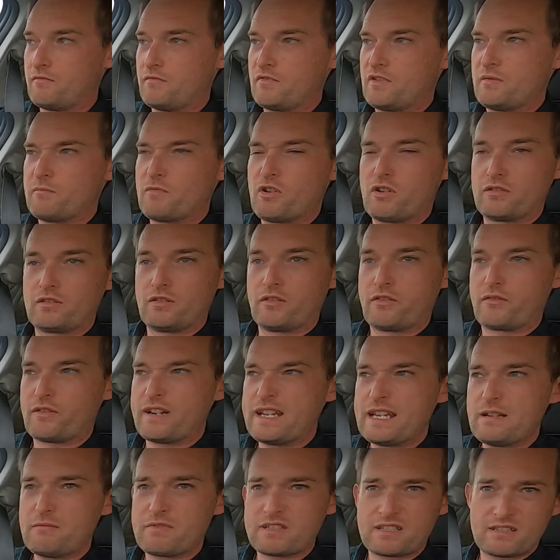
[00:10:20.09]
the Model
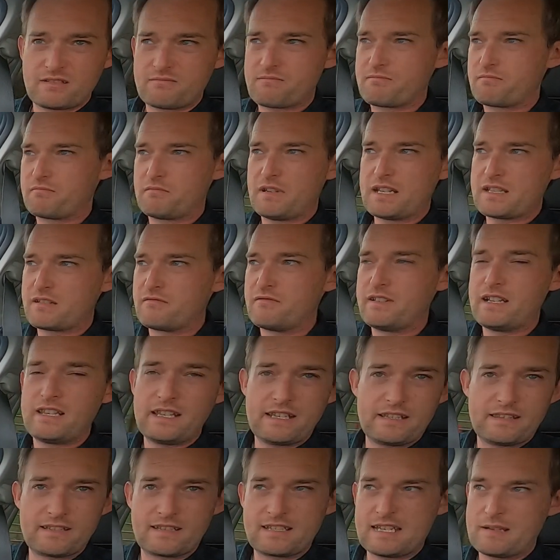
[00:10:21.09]
3, which isn't really
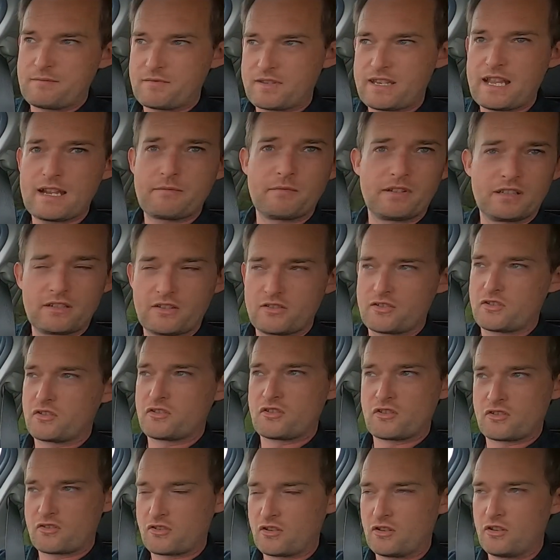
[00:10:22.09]
in the same segment because
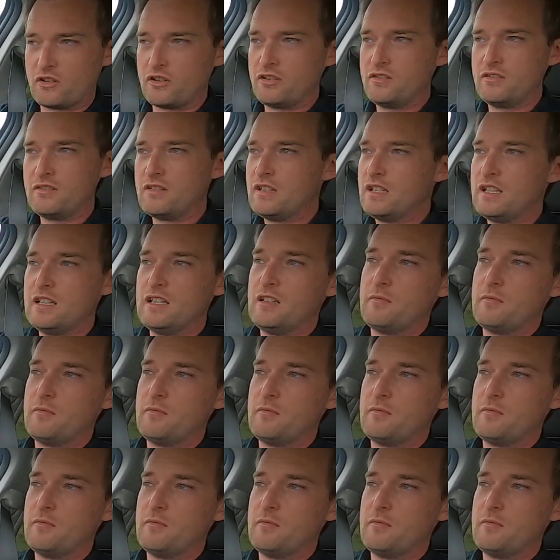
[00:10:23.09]
it's a saloon,